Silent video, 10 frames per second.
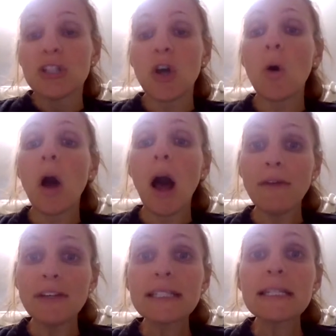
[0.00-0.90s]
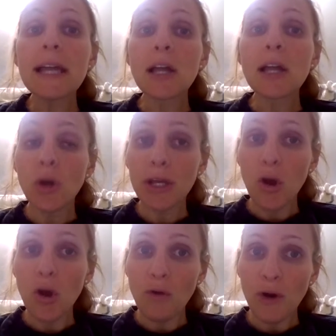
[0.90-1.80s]
So obviously like look it
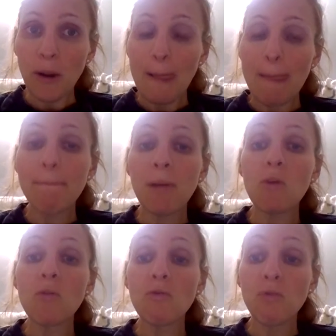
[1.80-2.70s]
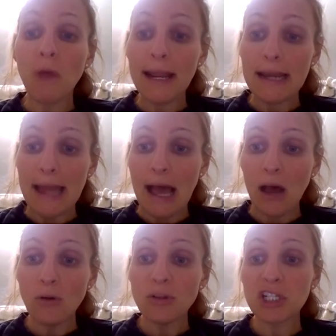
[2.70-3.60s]
over, but right
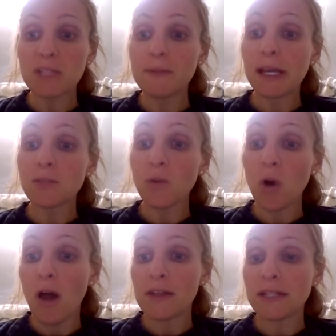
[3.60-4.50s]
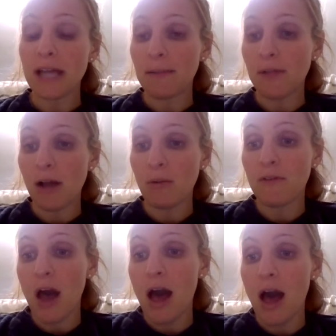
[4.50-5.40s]
now, just because we're on the time clock,
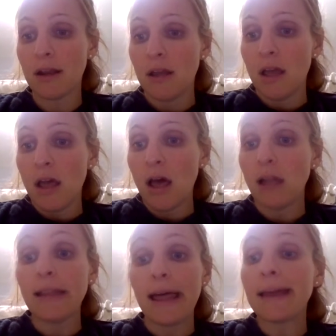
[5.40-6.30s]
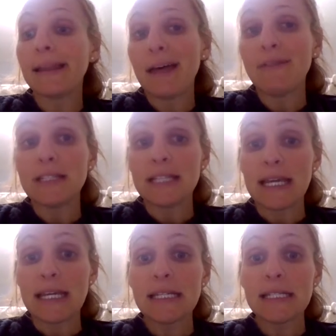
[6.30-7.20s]
we've got like 11
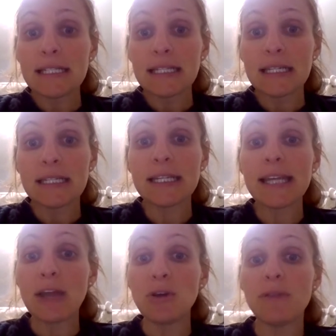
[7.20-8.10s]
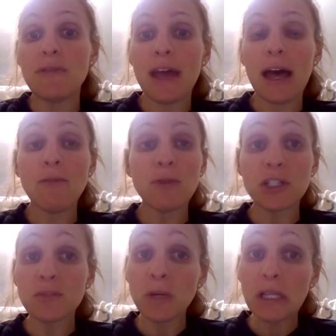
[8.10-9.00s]
days to get you to VF, which
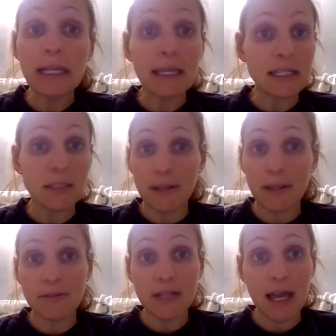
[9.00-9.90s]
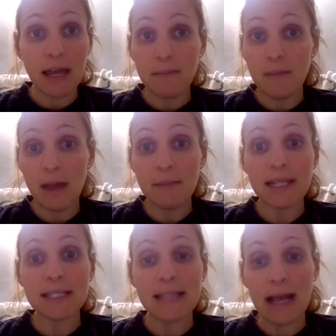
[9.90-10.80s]
really is plenty of time. I mean,
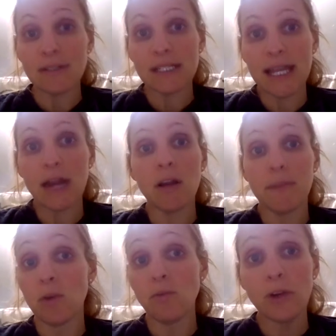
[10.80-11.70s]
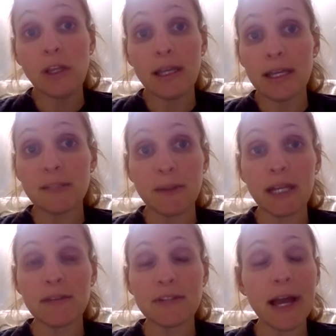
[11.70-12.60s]
it sounds scary, but it really is
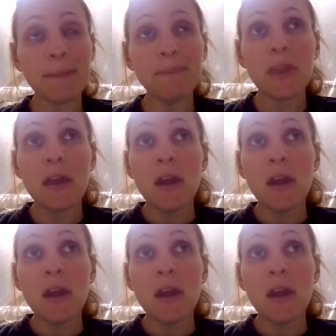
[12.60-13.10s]
plenty of time